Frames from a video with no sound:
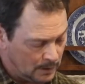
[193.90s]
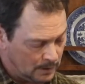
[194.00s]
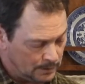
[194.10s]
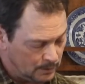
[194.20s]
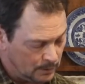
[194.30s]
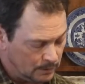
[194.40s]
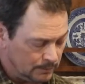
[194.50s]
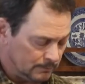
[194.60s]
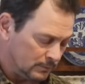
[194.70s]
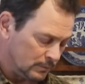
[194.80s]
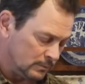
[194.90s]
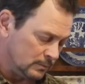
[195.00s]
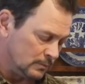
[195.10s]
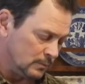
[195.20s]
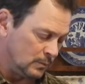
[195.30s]
So
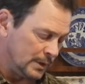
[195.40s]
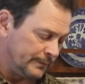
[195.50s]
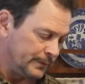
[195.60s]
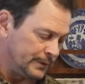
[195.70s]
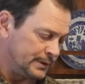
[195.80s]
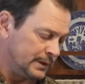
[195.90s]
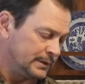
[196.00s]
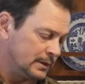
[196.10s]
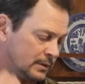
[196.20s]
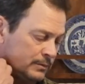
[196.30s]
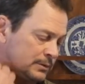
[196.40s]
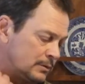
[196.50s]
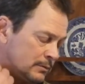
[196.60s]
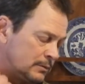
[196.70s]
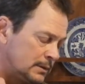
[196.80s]
one of the first things I do,
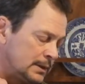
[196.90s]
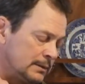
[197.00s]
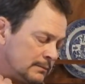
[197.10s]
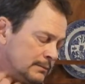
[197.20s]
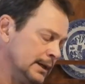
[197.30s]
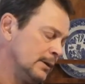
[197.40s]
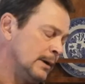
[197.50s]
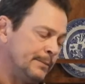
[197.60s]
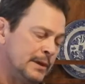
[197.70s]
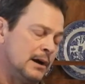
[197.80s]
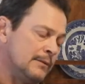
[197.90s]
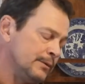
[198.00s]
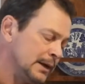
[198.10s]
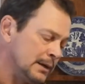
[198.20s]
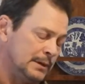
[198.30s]
I'm gonna wipe that off
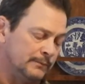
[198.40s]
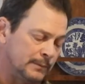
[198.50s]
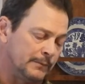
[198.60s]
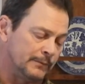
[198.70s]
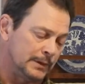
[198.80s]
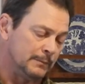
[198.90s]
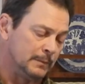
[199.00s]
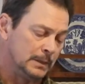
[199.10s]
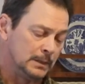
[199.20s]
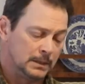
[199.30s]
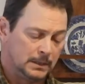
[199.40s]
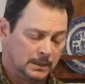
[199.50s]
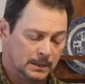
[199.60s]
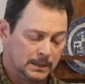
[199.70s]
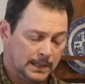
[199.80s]
when I come in from the field,
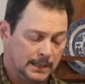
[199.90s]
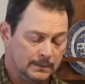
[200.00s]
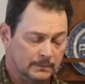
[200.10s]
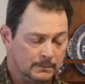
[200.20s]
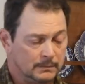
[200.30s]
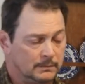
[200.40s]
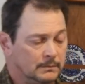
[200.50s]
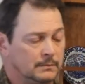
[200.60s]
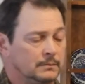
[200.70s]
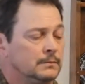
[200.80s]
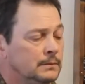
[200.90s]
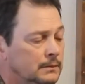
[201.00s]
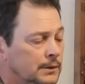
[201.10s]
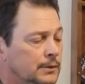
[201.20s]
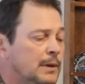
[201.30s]
and
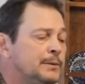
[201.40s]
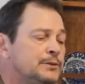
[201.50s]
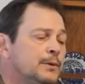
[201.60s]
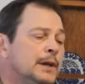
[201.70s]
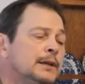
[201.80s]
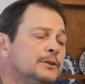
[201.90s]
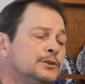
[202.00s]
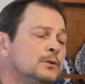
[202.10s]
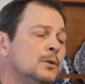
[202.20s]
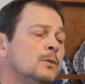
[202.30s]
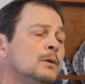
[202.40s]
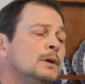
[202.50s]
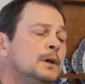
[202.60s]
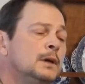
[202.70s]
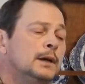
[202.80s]
maybe it's raining or snow,
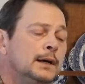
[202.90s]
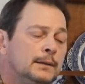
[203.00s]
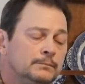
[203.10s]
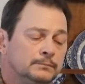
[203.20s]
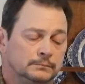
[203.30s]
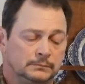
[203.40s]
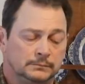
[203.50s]
and